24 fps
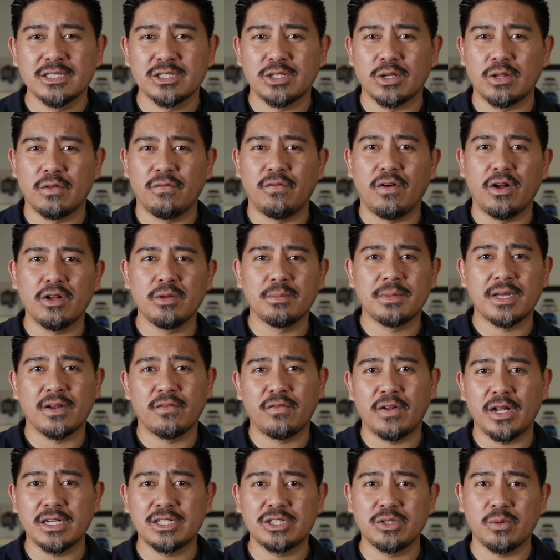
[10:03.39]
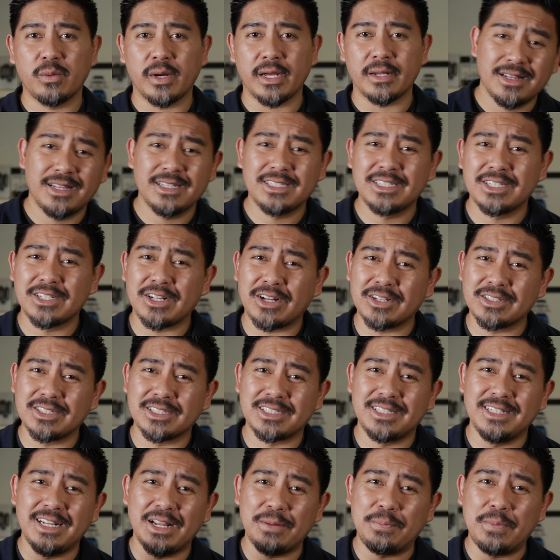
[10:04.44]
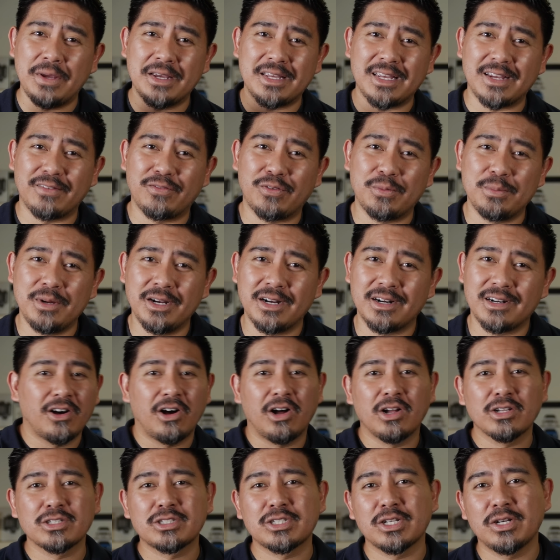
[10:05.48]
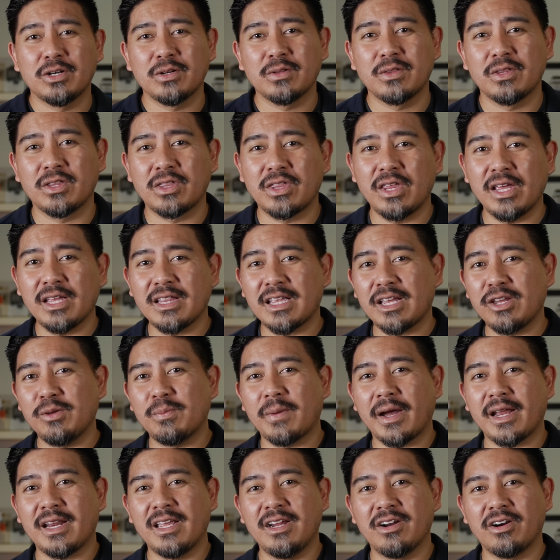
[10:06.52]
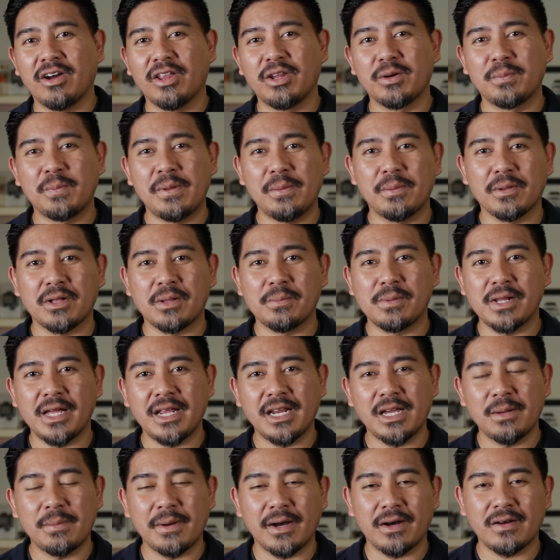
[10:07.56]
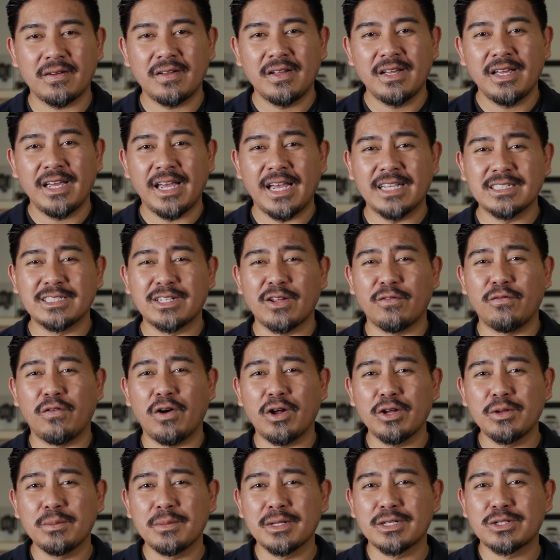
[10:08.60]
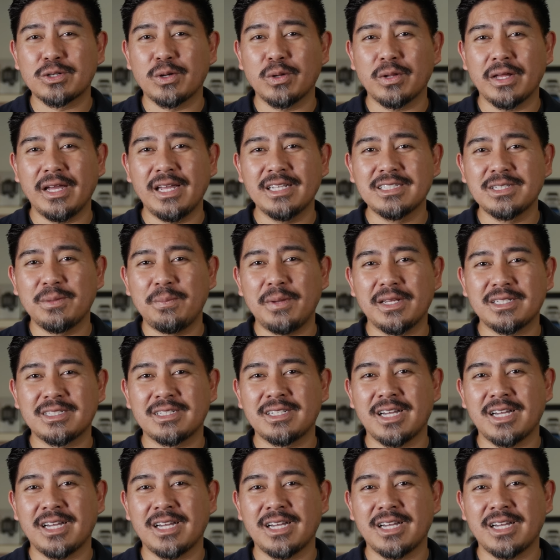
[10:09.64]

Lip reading: So the volume can fluctuate. This is all just nitpicking from here. Also, the thing that you might hear other people complaining about is the volume control is a bit